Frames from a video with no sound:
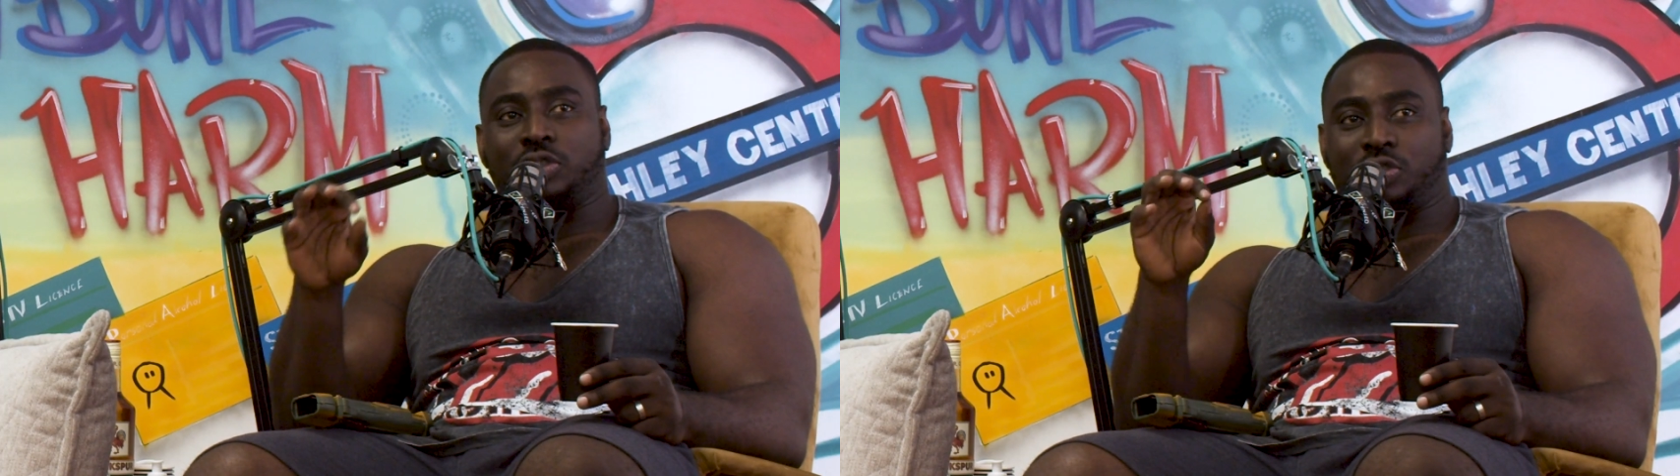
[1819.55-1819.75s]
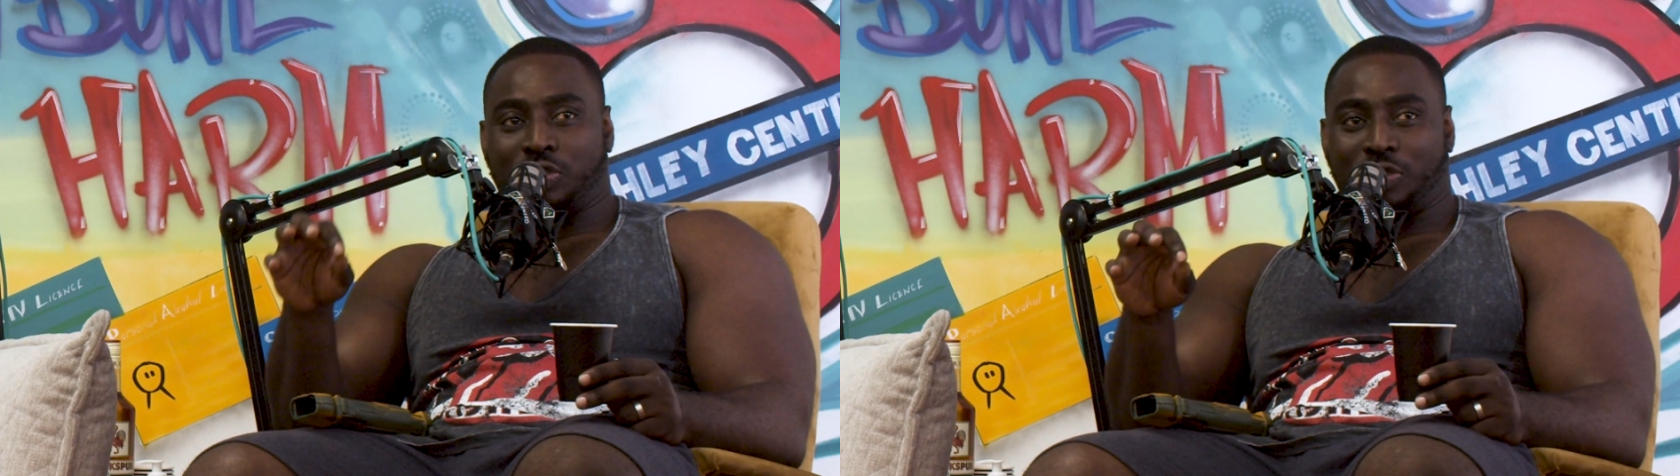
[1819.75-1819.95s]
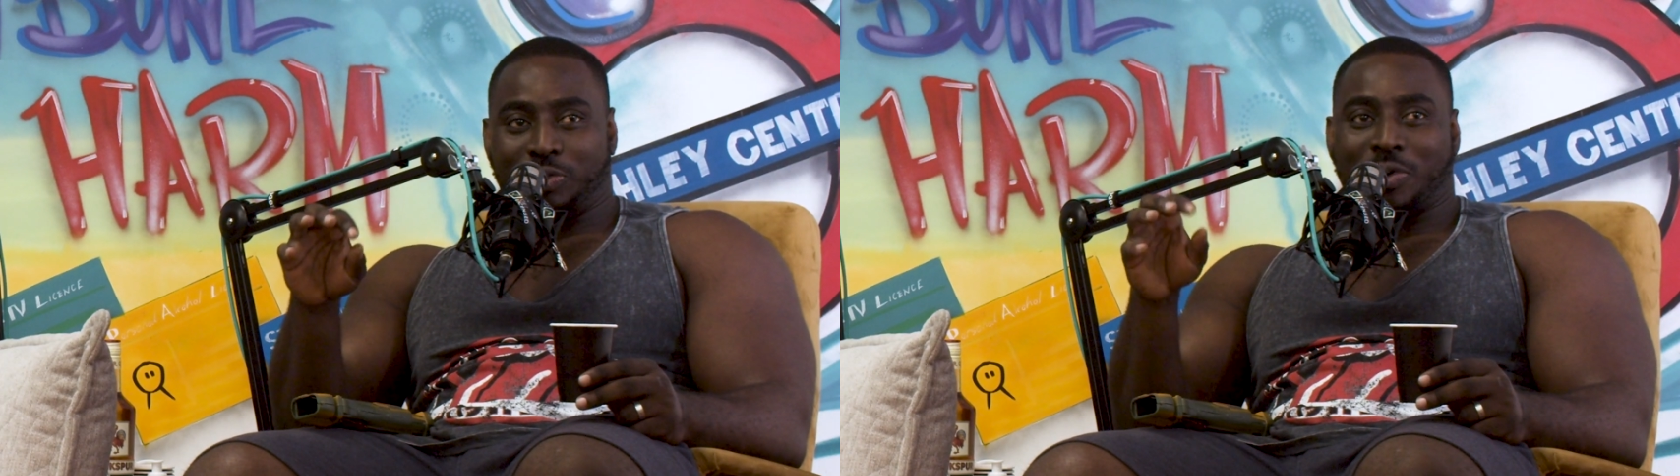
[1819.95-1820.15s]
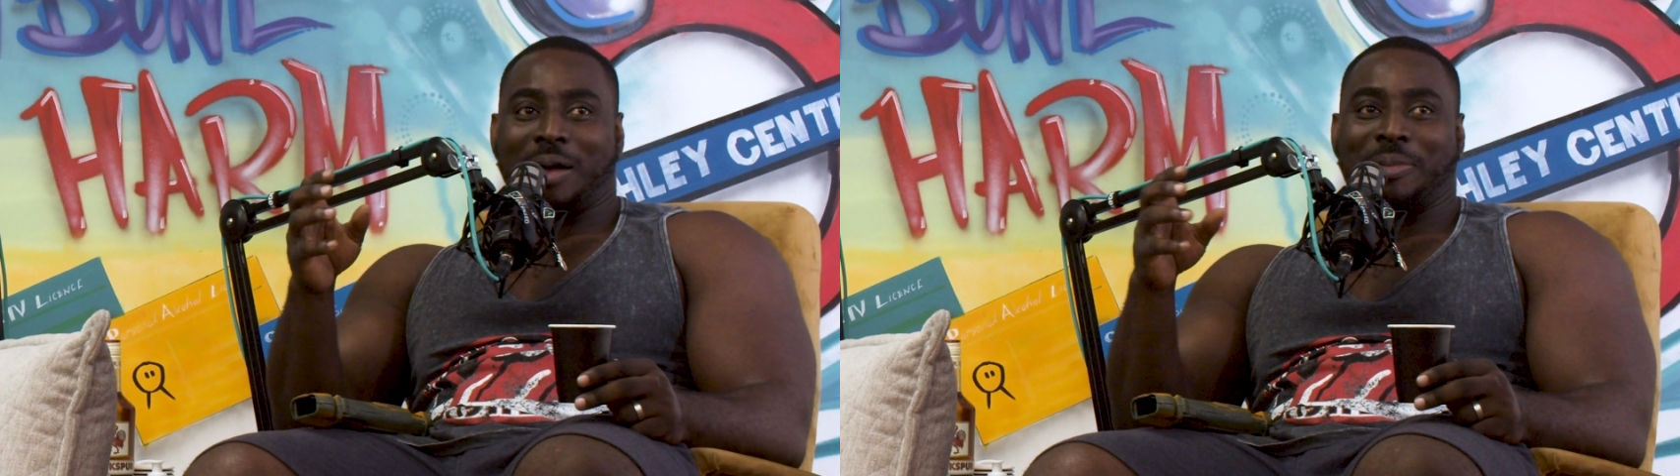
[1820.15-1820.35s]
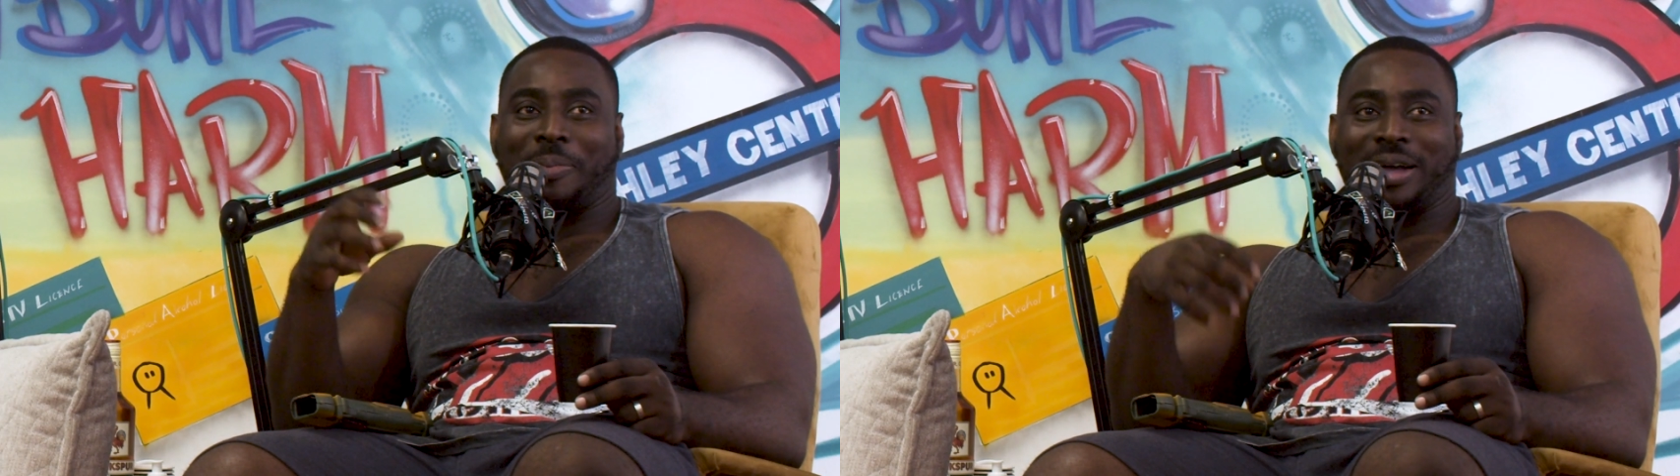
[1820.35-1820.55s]
do what
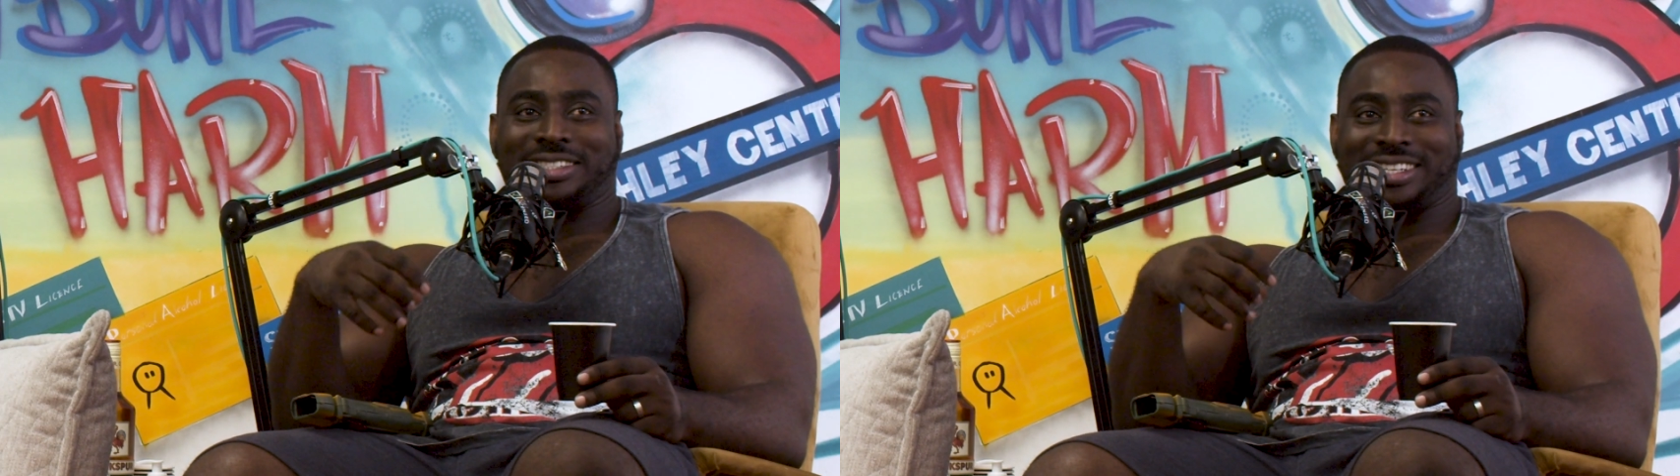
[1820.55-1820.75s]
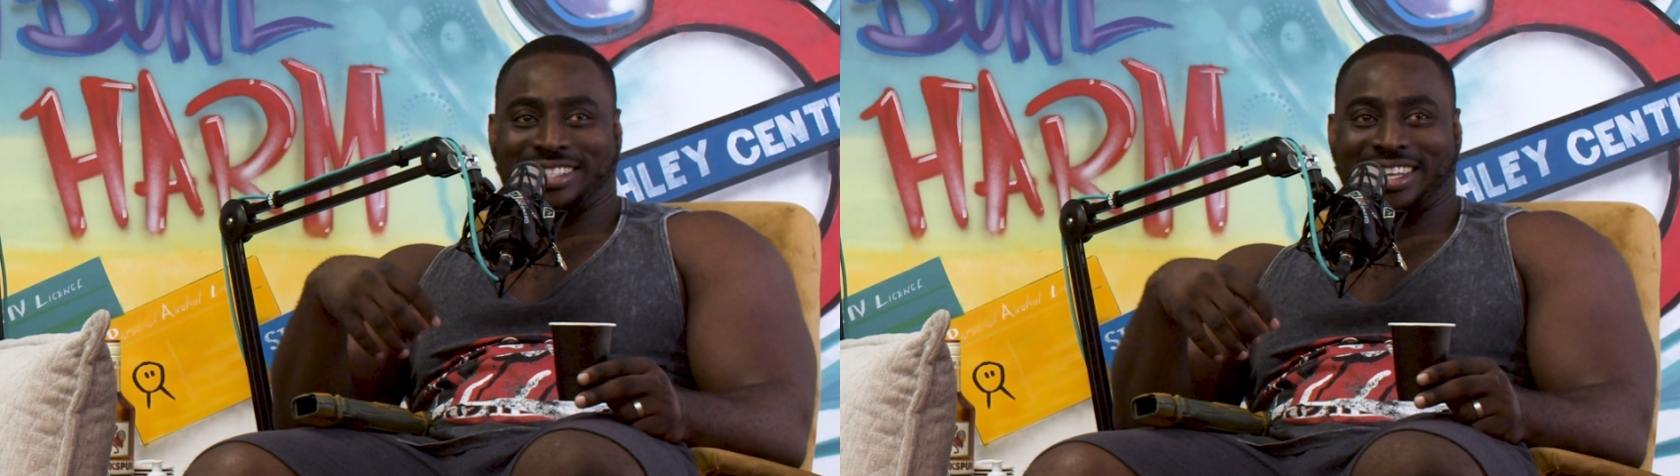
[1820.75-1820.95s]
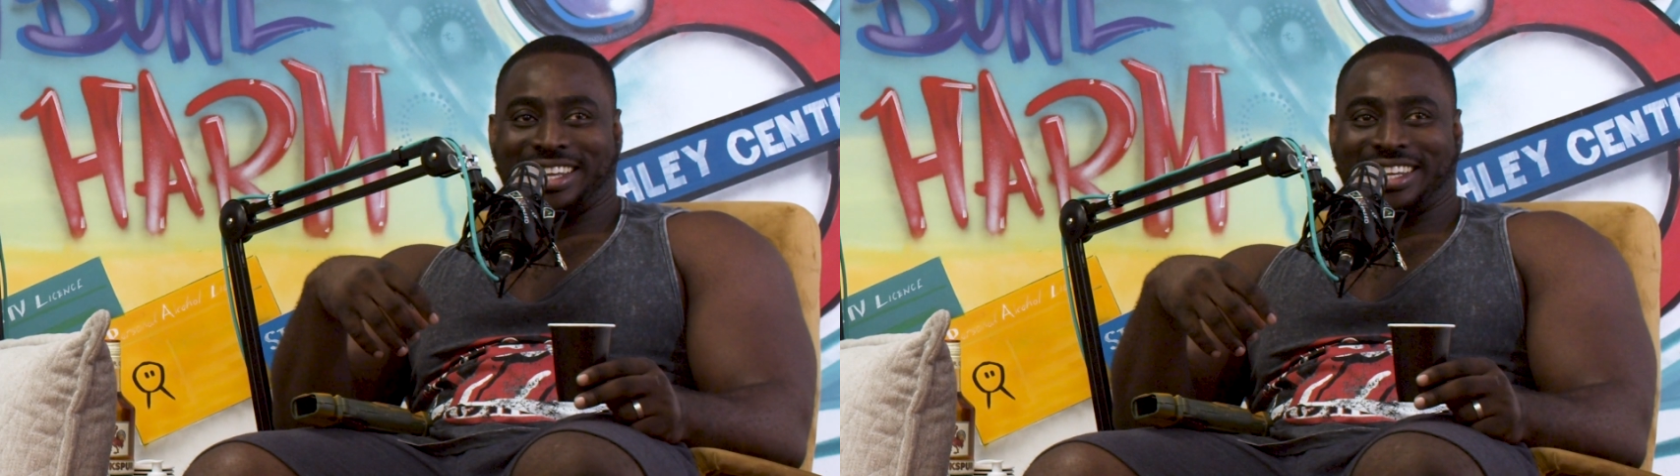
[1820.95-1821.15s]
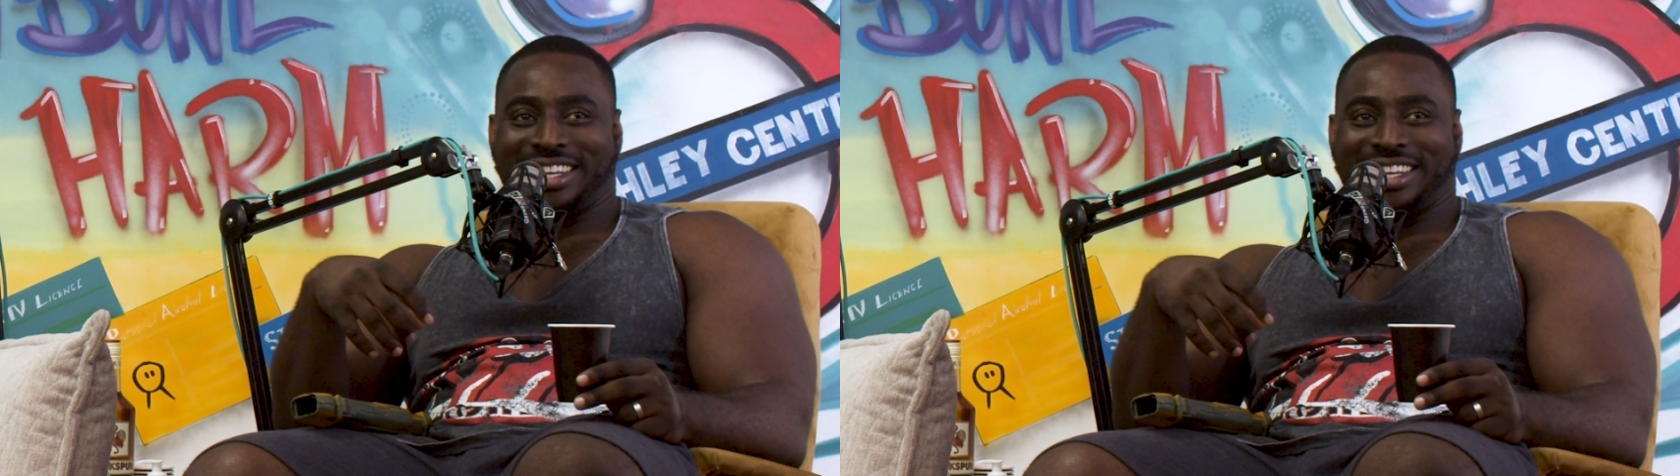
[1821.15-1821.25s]
I'm about to say.